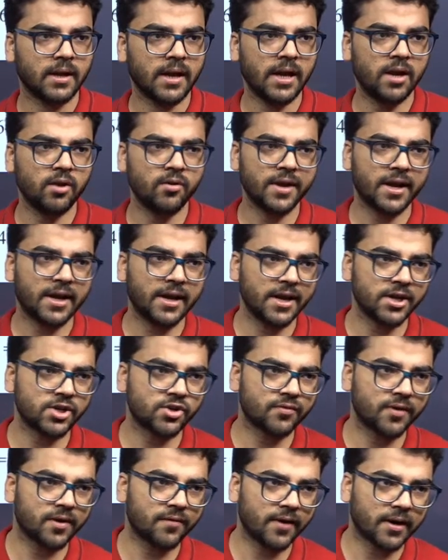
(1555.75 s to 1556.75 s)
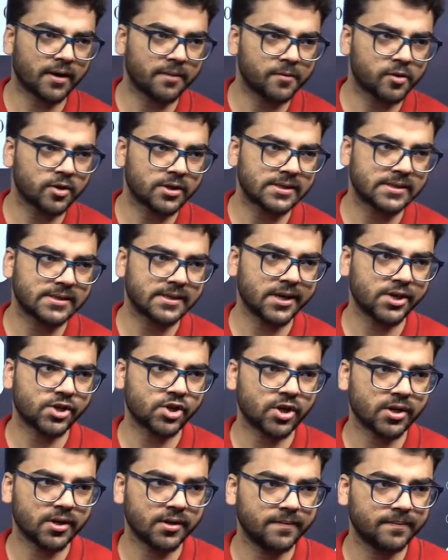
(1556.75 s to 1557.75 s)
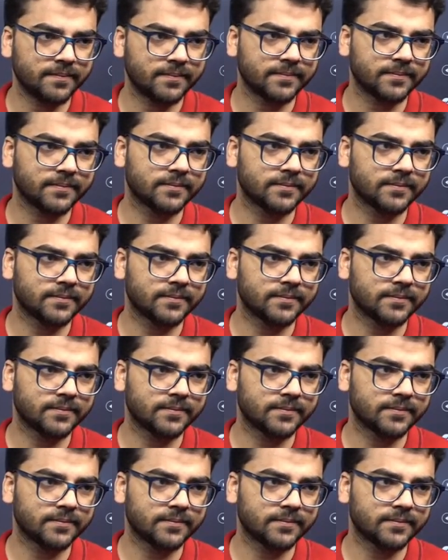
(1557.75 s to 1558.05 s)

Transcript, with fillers: Hello Nikleshwar, welcome to the session.